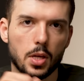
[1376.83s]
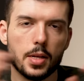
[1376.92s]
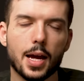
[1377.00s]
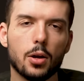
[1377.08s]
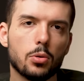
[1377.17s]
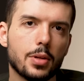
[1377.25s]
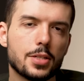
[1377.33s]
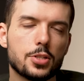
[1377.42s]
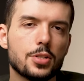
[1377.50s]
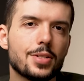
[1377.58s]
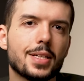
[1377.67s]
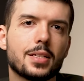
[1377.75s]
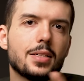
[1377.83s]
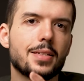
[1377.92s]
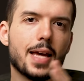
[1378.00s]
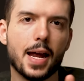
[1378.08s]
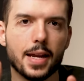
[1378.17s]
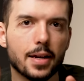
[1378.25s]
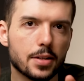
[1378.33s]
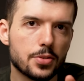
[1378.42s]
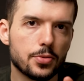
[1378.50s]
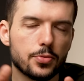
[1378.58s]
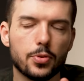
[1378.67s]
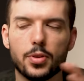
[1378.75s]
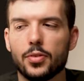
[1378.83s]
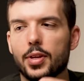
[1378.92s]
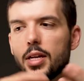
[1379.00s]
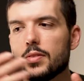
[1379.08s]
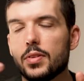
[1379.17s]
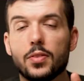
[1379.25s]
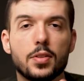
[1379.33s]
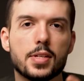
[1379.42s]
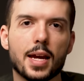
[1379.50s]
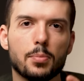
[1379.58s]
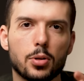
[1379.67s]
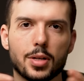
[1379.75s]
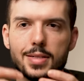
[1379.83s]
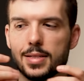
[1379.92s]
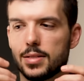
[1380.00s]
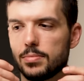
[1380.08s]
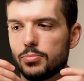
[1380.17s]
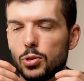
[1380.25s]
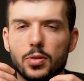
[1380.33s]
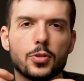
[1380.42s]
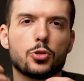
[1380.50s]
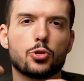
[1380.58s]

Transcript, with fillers: Now, let's just stick to 10x for the sake of this example, because it's a, sort of a